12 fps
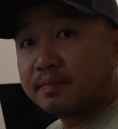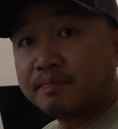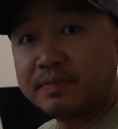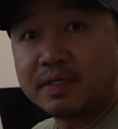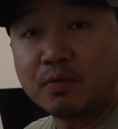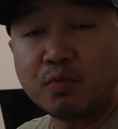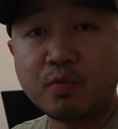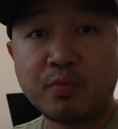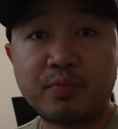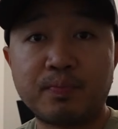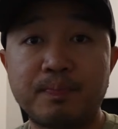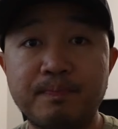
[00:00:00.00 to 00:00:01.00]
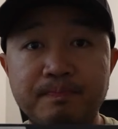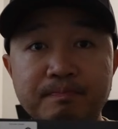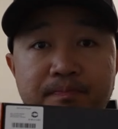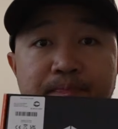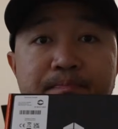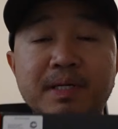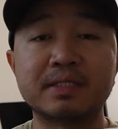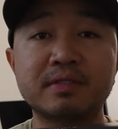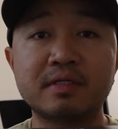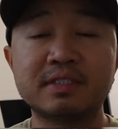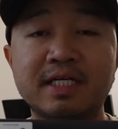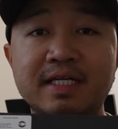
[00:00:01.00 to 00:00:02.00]
the
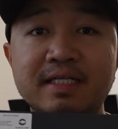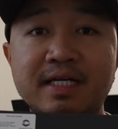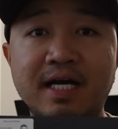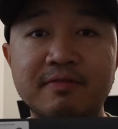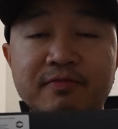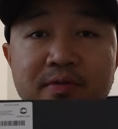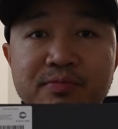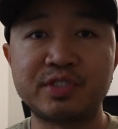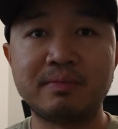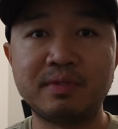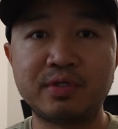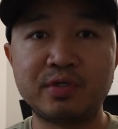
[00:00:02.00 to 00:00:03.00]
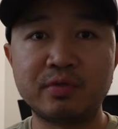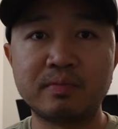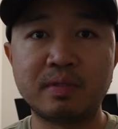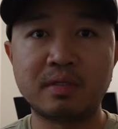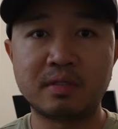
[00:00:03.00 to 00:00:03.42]
bundle that I got from Simucube